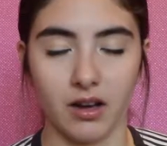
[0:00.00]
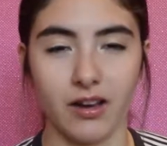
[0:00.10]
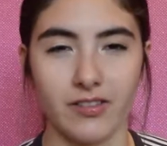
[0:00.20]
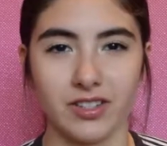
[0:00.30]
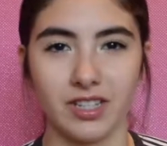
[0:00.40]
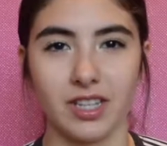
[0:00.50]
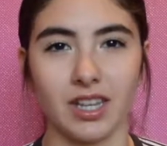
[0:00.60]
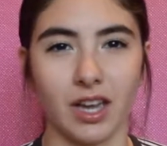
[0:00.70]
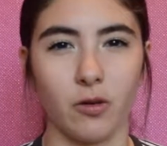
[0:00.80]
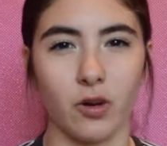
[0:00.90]
obviously
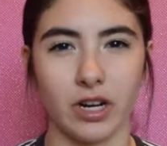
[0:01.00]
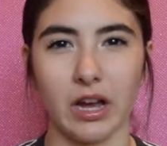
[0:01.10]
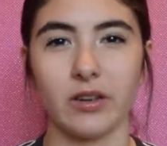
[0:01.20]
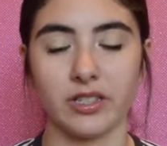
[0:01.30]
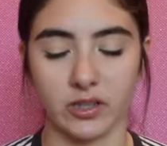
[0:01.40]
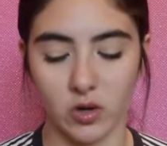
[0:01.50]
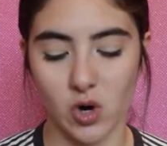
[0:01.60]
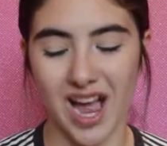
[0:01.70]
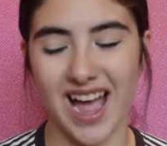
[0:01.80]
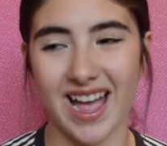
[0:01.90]
like I work out
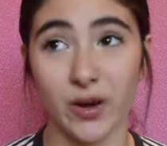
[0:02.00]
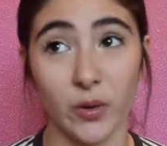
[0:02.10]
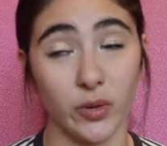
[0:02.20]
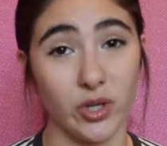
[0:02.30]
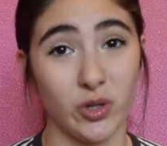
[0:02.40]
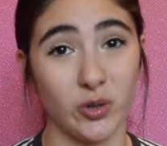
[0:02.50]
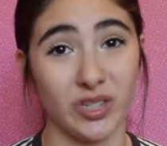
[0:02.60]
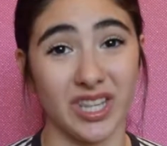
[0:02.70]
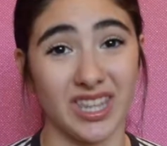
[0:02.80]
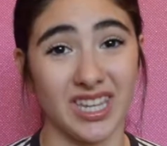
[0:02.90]
so I
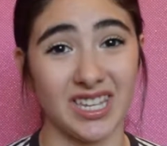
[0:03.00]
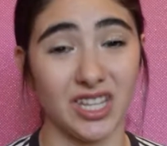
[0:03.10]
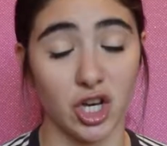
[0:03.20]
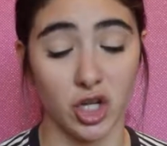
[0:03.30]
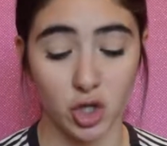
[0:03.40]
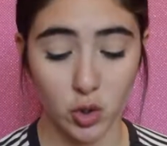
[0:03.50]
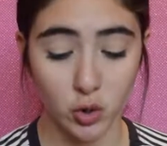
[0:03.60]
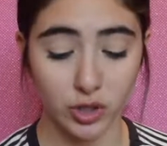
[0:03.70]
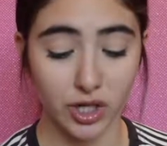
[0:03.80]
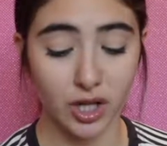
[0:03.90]
use these shoes
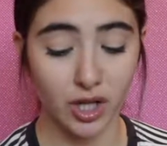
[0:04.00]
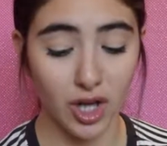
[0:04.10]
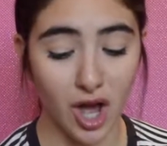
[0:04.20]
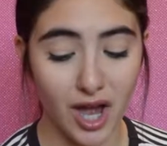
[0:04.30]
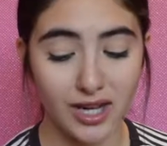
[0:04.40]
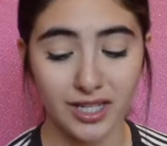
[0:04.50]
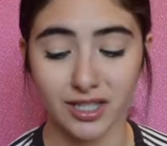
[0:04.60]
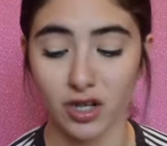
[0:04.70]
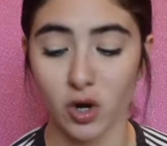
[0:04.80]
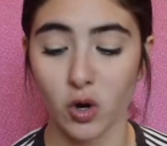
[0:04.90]
a lot
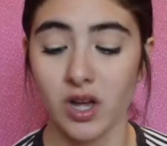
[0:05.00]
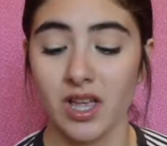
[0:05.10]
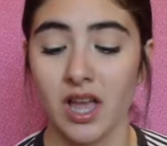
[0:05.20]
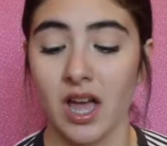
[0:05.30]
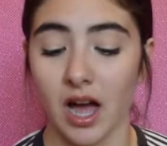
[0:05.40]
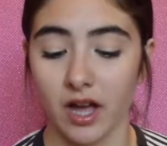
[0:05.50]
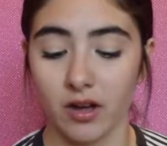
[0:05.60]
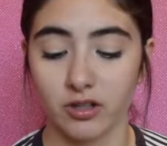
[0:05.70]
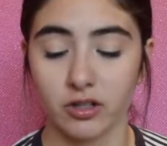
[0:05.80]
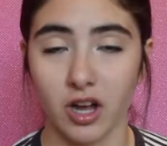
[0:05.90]
so I
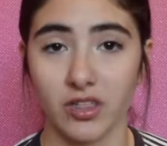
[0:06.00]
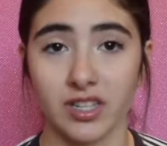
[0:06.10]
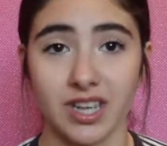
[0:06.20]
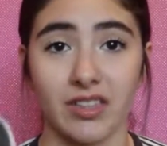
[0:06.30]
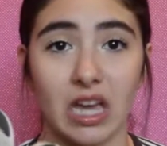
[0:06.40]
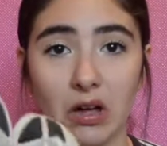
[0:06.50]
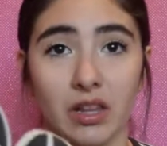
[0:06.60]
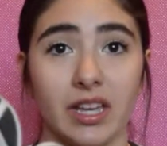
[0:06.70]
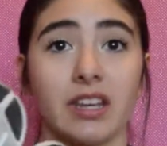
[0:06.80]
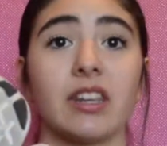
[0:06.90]
also got these at the
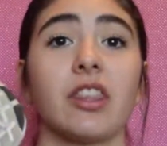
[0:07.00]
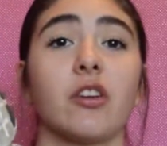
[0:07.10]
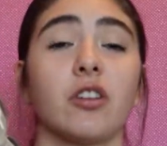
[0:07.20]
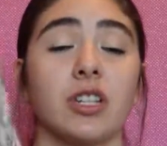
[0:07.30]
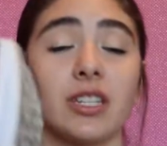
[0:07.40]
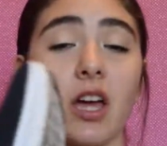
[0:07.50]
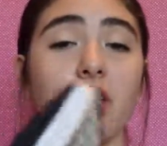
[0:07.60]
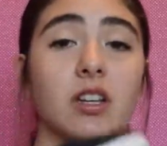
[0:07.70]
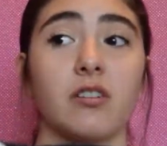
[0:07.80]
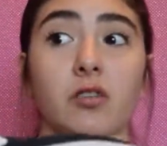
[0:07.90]
outlet they're
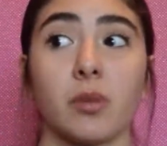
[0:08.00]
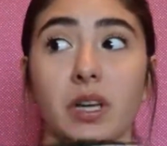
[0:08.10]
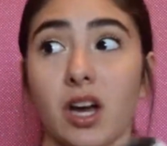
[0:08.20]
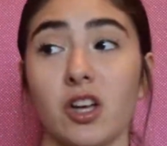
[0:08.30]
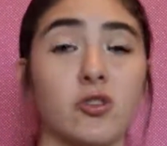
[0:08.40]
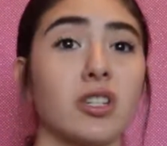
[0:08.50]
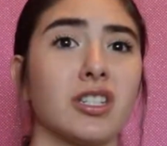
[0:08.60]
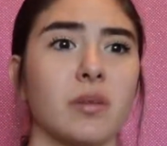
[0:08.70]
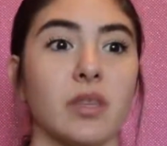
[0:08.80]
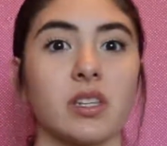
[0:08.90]
discounted from like a hundred and
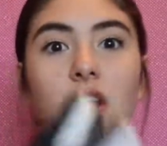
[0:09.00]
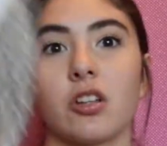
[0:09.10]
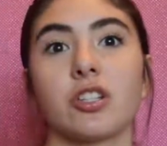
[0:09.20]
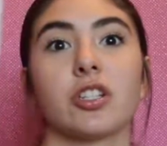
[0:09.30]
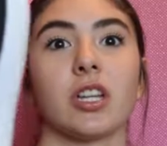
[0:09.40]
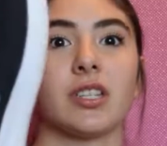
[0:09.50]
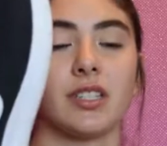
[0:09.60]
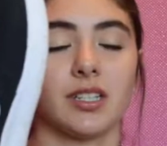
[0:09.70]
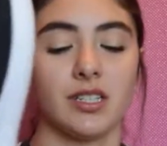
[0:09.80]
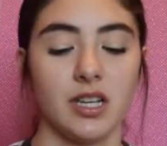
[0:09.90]
something dollars to like
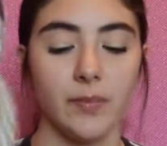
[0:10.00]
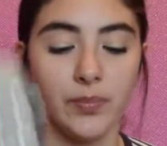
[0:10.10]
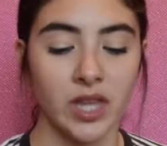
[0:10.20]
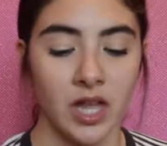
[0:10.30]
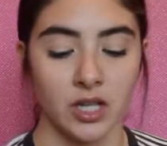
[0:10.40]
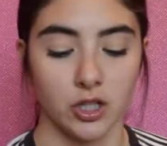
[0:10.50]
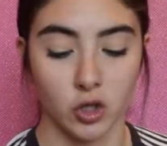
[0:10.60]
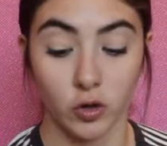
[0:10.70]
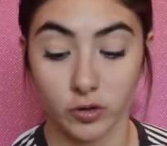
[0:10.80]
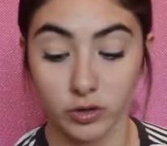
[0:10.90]
60
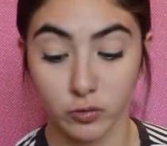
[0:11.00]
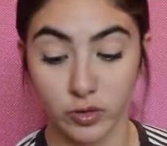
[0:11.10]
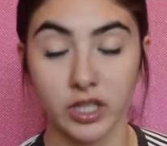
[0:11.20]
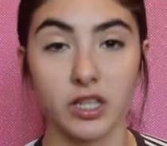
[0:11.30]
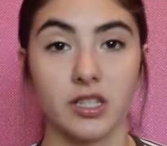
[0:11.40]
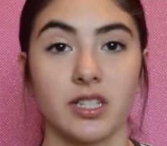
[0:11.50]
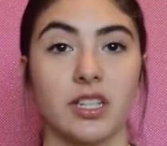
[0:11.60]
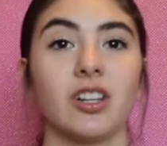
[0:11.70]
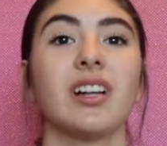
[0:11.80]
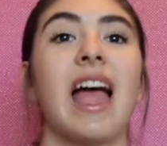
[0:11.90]
so it was a really good
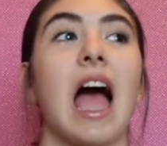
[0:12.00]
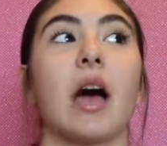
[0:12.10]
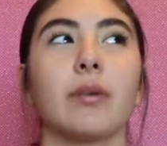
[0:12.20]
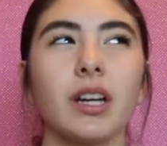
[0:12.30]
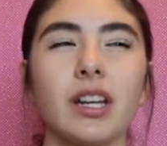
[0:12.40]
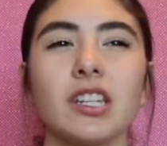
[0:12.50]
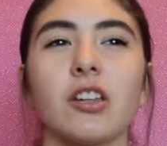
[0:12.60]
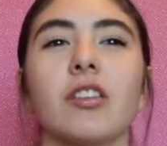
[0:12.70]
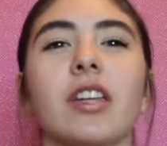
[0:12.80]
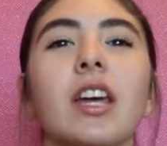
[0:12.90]
steal I'm not gonna
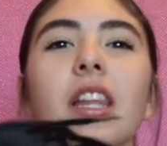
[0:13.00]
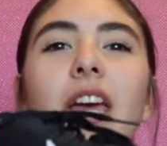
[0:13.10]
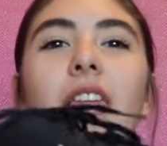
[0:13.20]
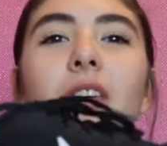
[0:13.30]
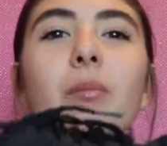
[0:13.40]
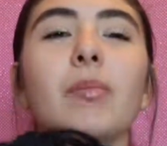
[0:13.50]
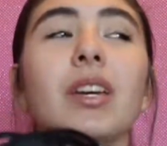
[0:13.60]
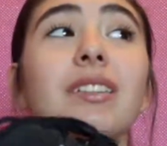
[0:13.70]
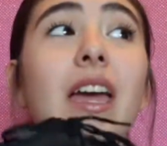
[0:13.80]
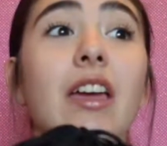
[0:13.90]
tell you that I like them
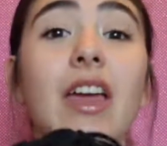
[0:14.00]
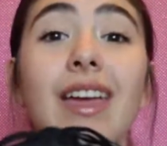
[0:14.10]
because I